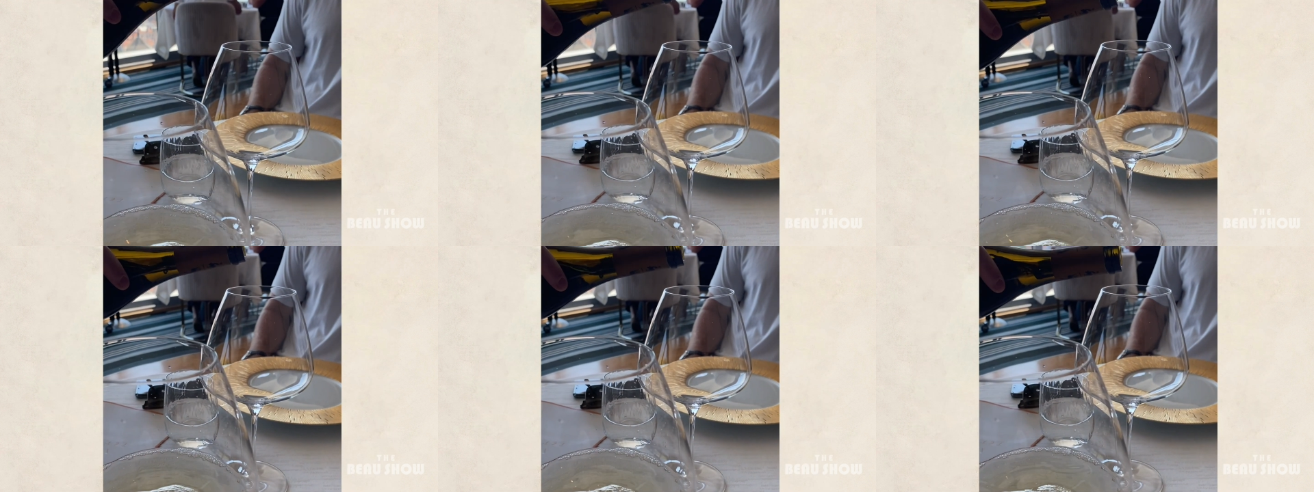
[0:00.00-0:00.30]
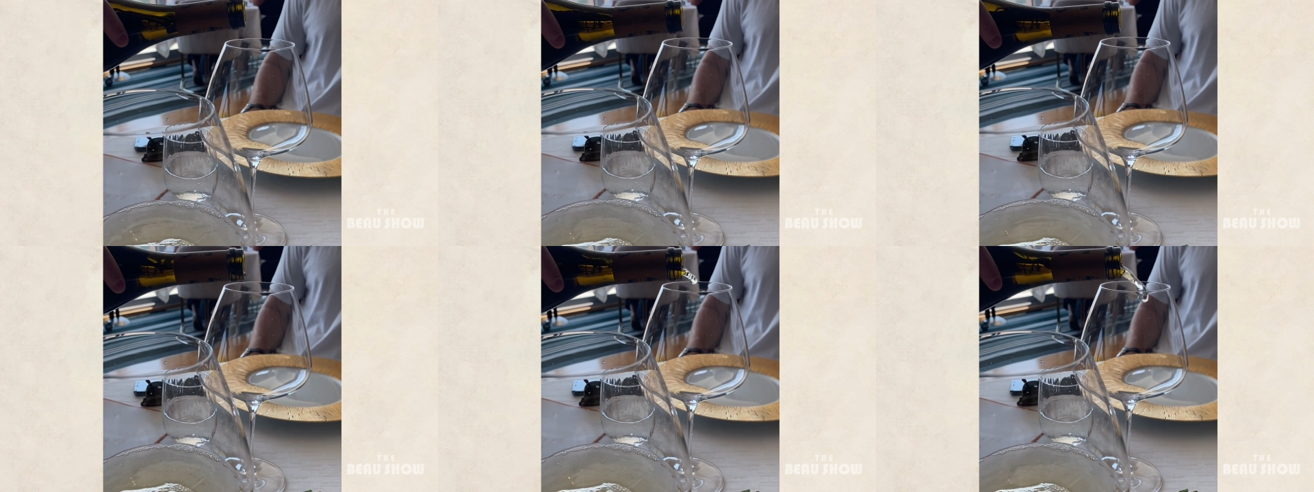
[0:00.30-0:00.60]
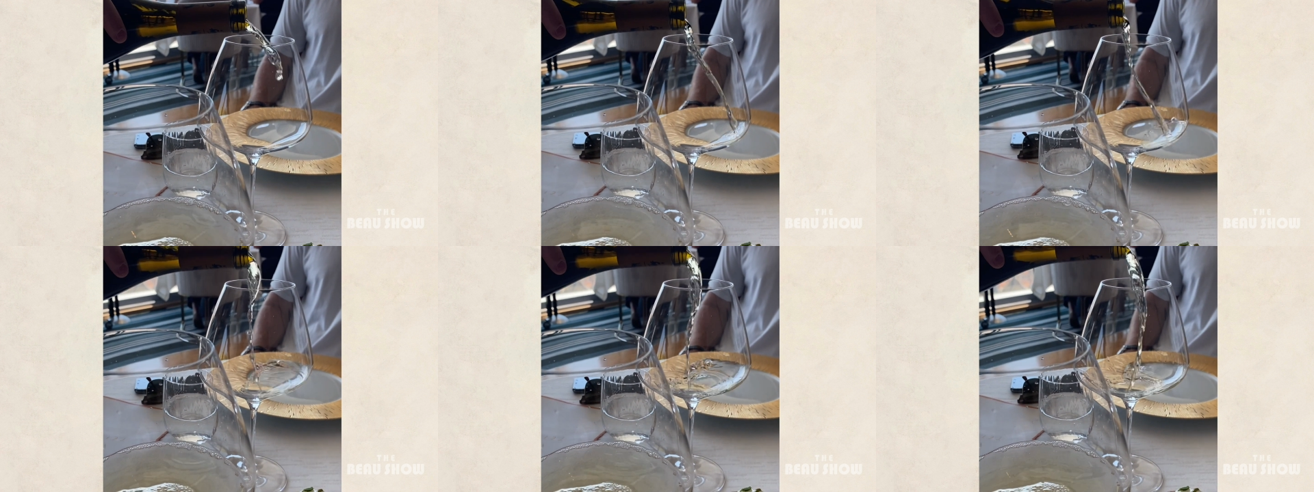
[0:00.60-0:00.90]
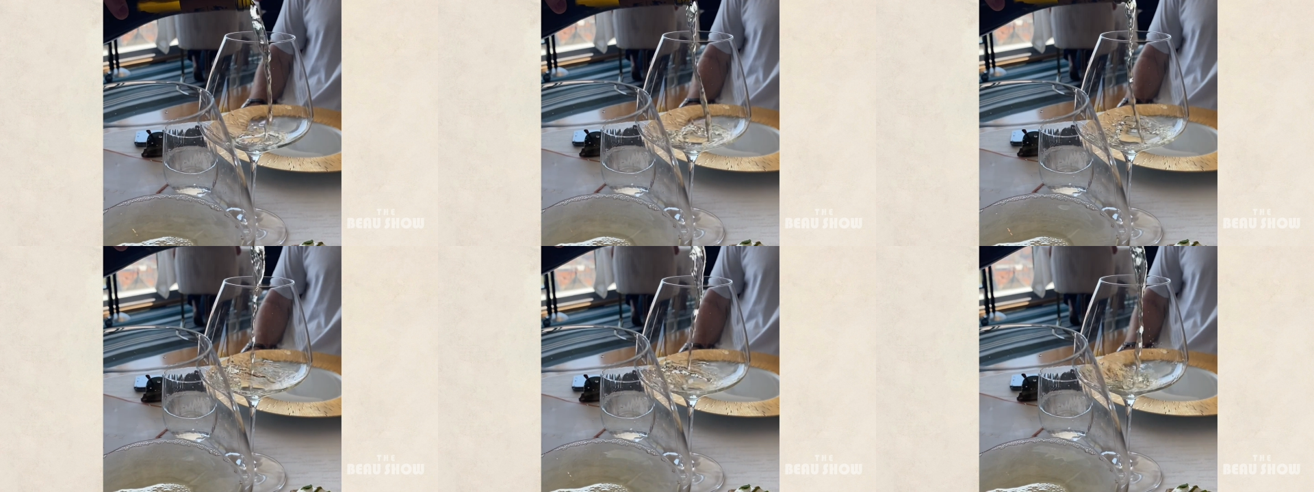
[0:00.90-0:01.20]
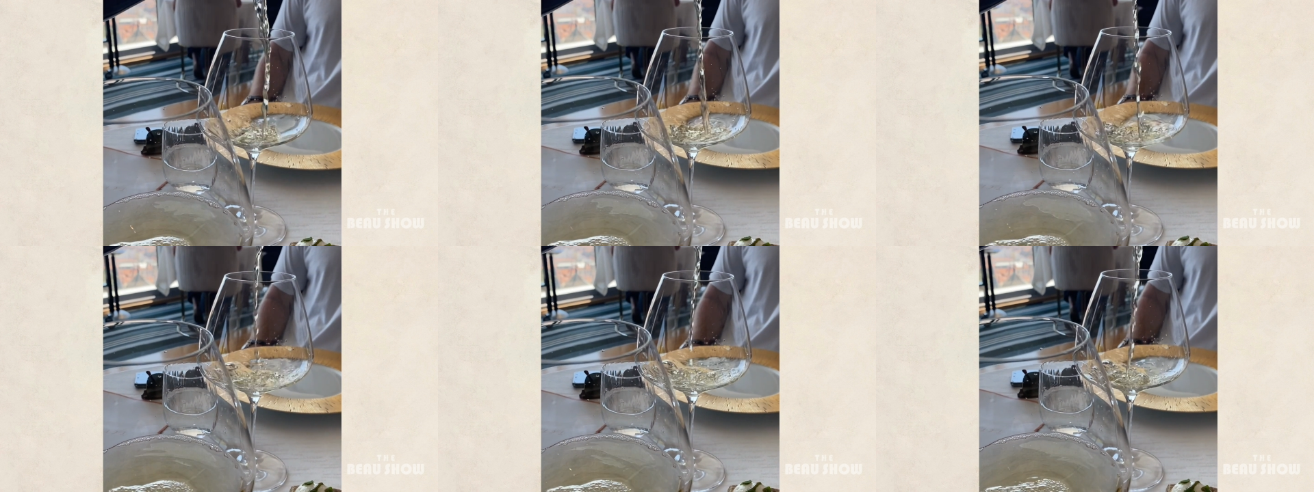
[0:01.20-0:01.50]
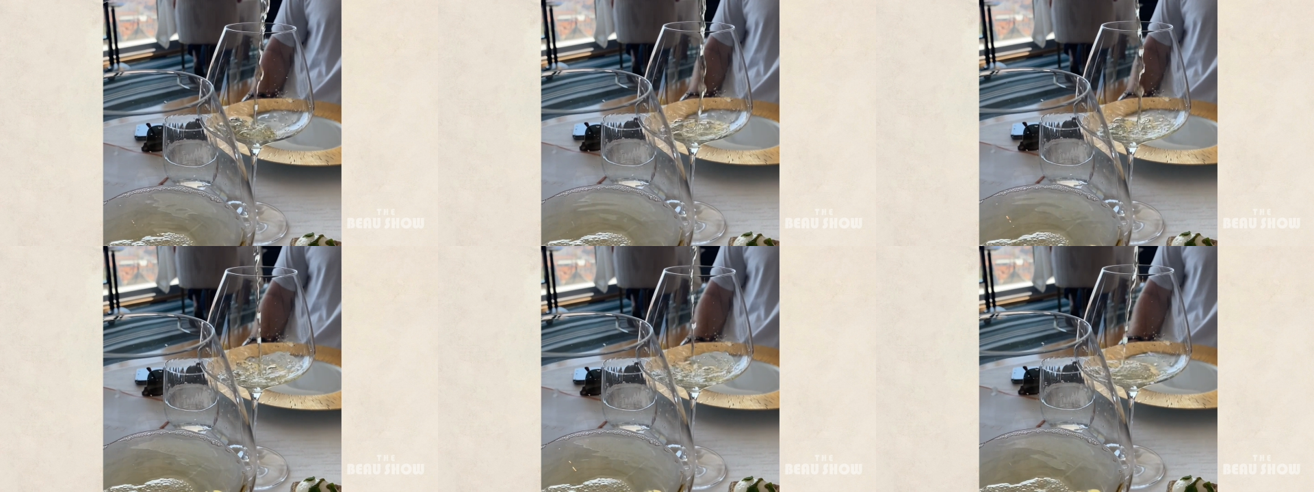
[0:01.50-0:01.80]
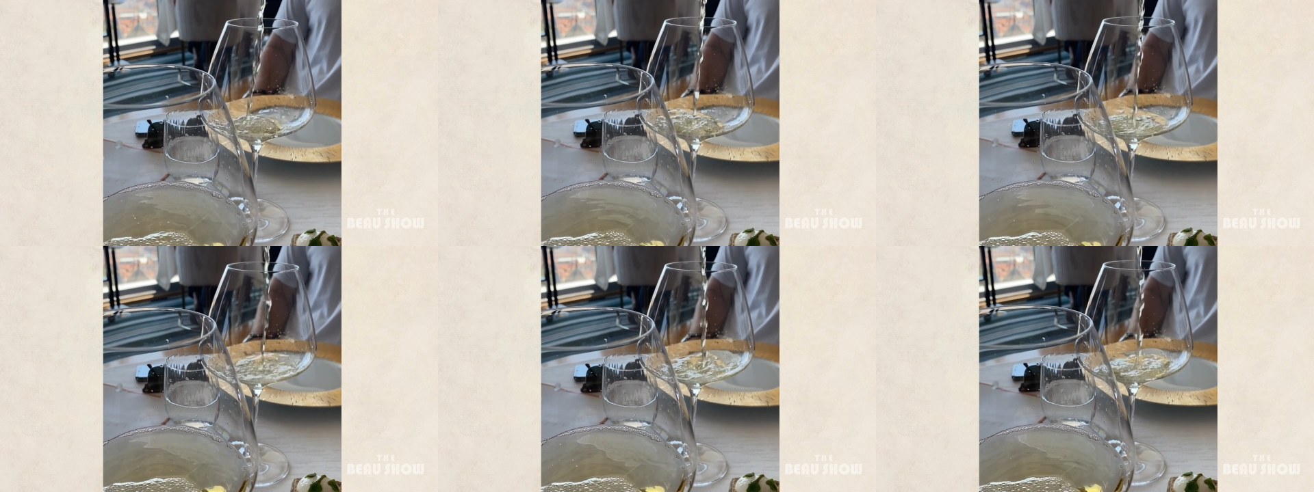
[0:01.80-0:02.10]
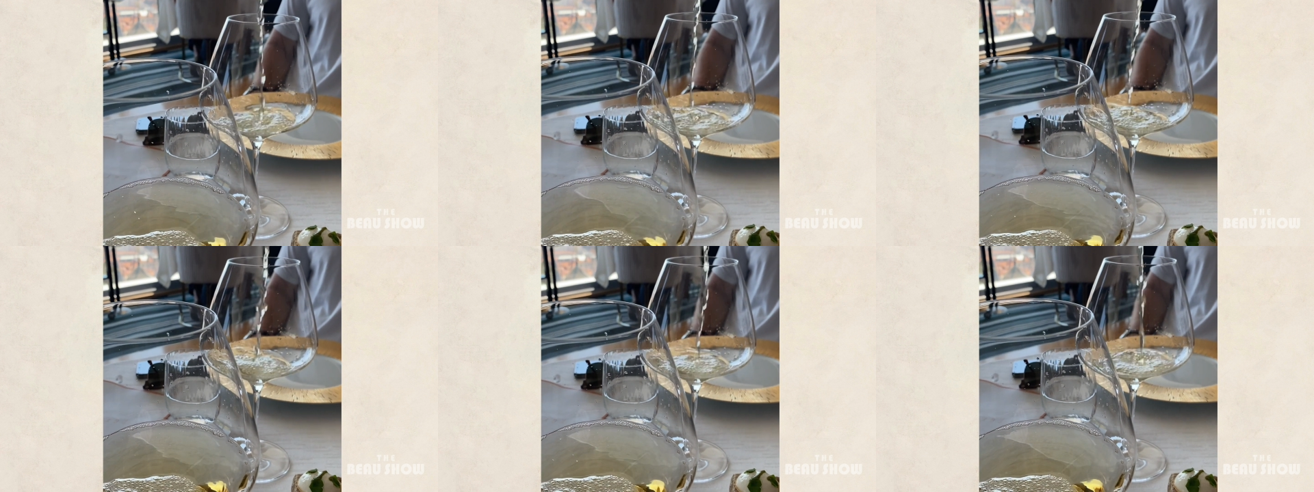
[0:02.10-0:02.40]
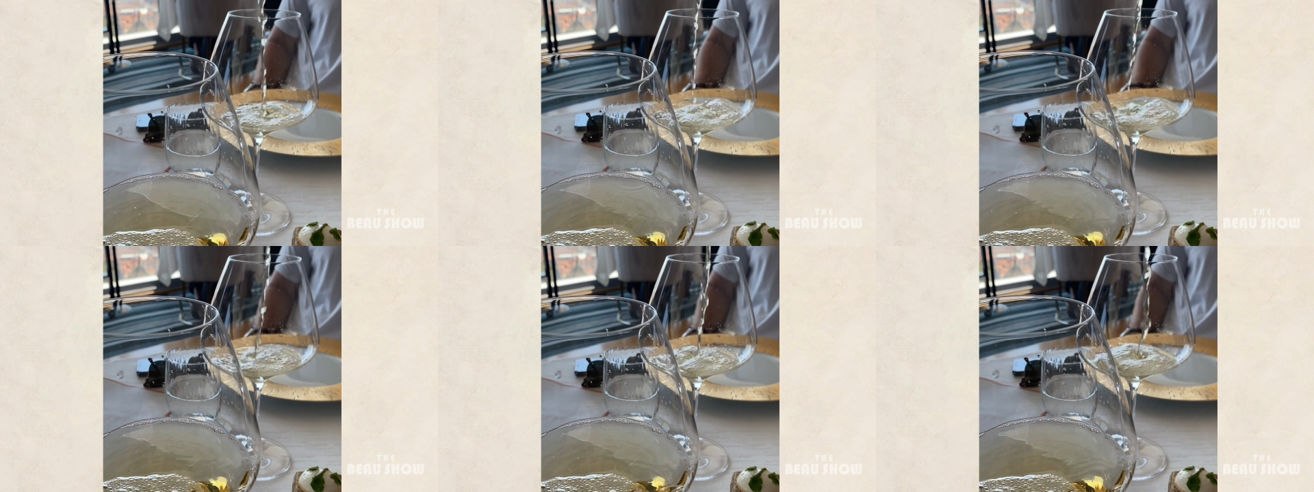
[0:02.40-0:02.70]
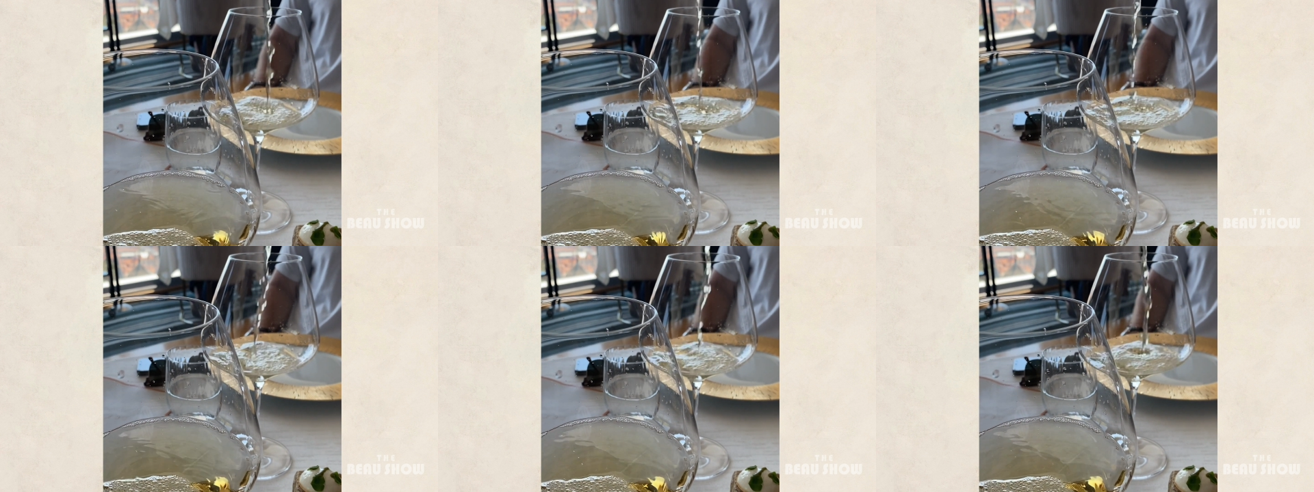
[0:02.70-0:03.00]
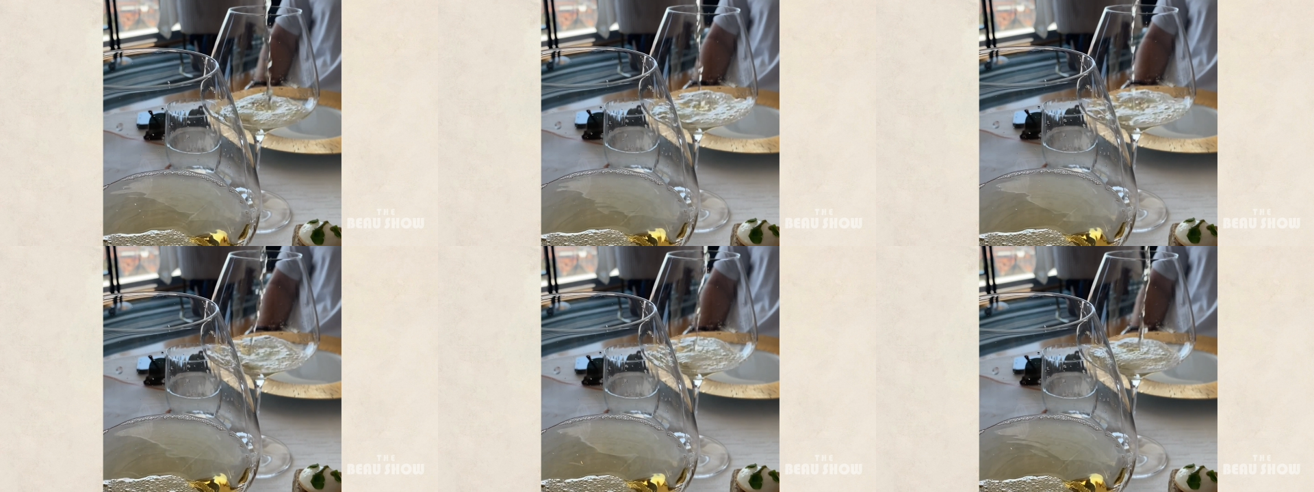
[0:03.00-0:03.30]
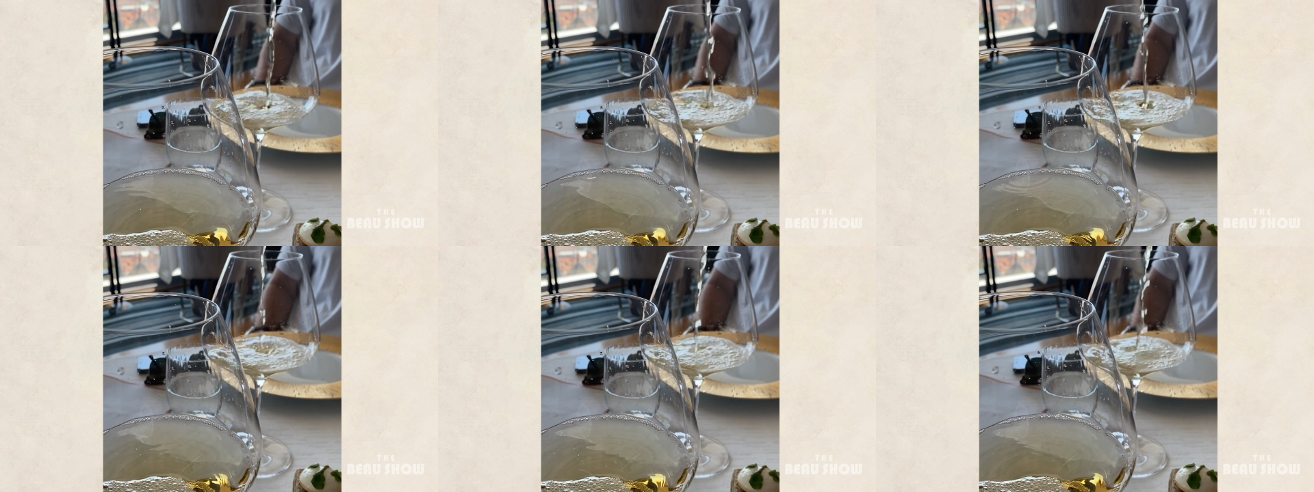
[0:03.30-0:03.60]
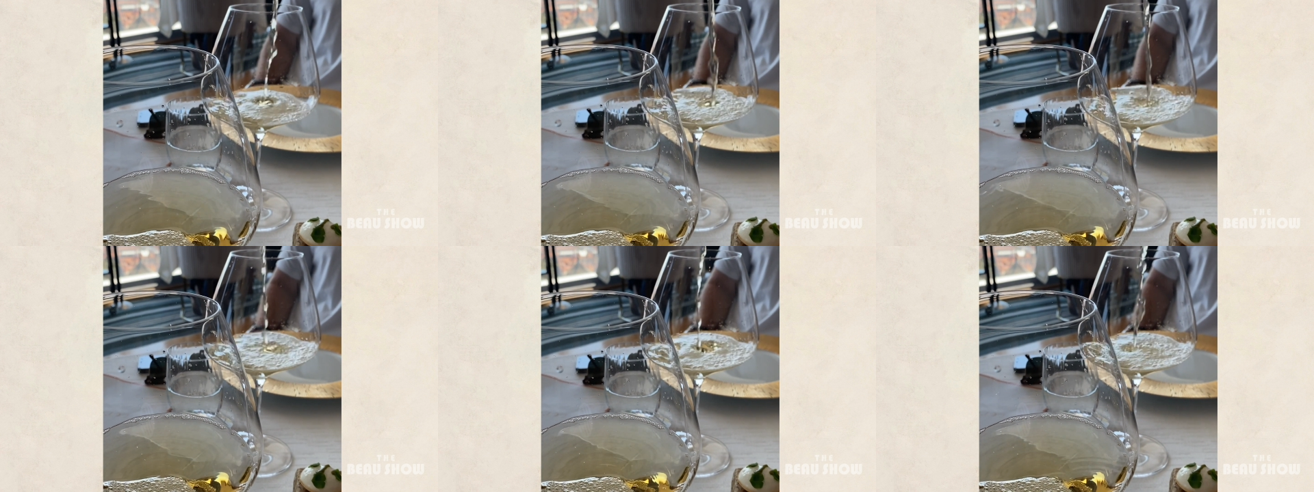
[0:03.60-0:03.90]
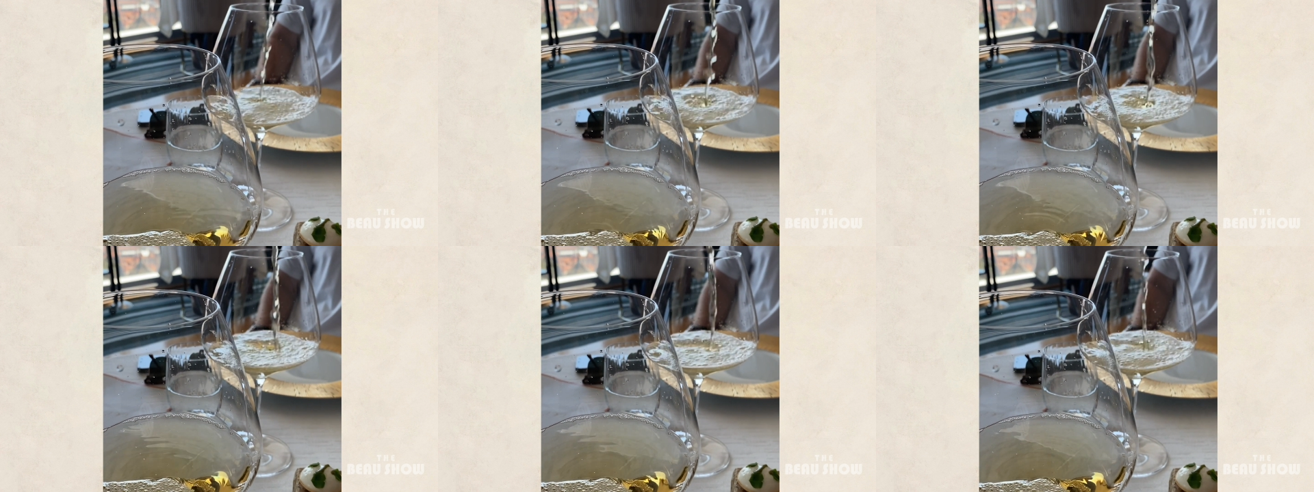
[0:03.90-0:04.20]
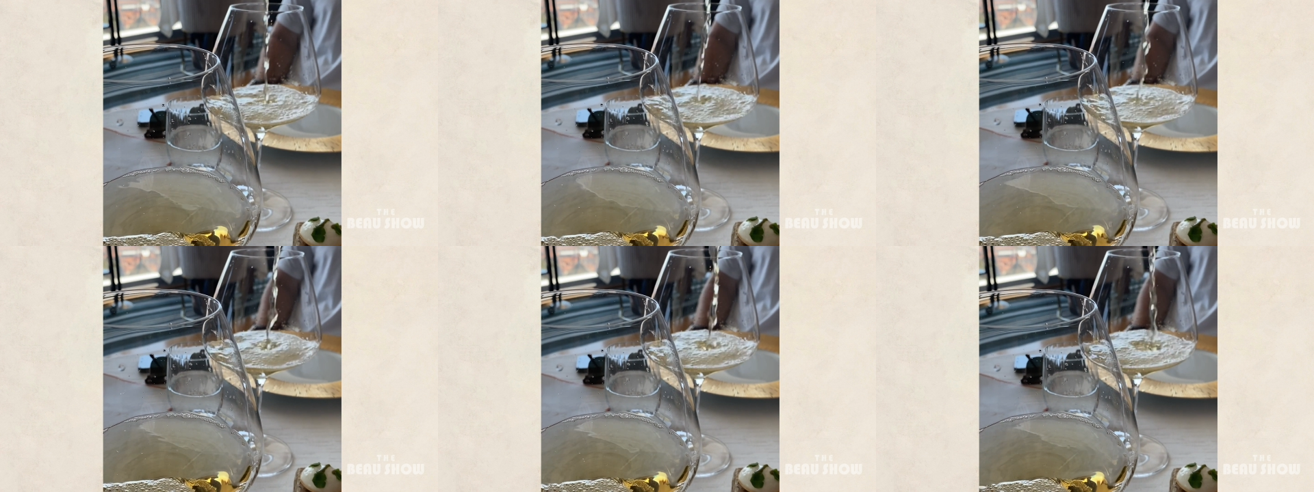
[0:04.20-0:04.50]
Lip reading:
[unreadable: no face in view]